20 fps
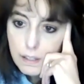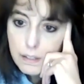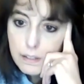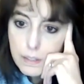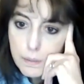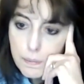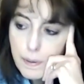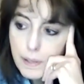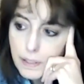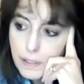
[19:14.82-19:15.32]

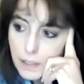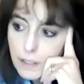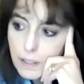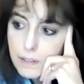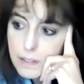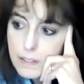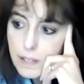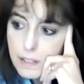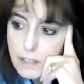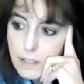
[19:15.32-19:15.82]
Depending on the
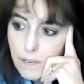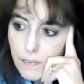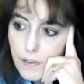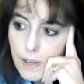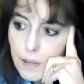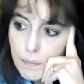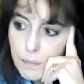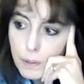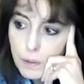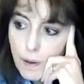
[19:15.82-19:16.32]
size of
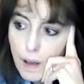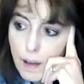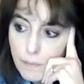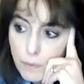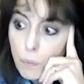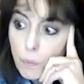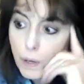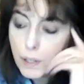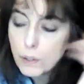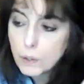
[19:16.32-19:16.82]
family you have
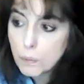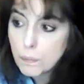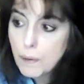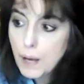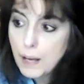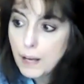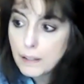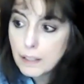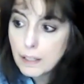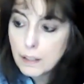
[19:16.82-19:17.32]
and what you're
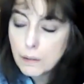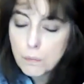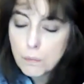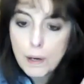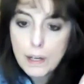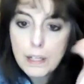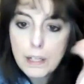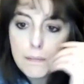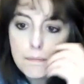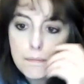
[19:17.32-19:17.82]
buying,
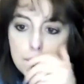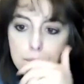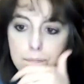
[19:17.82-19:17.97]
right?